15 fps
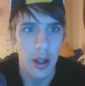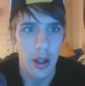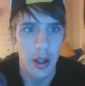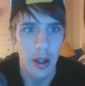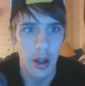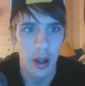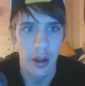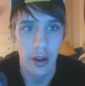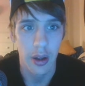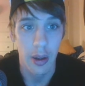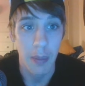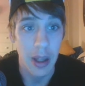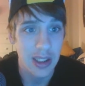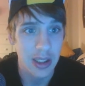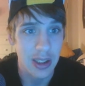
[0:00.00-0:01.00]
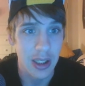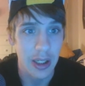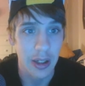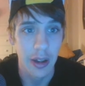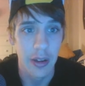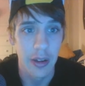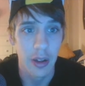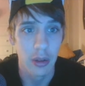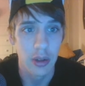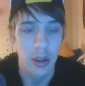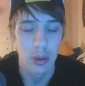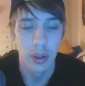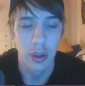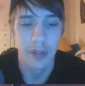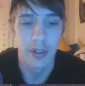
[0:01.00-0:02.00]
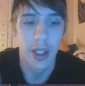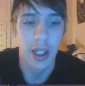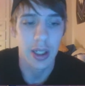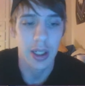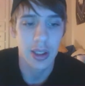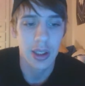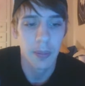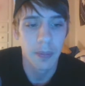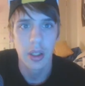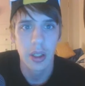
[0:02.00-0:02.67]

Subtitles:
immensely in those 2 different decks.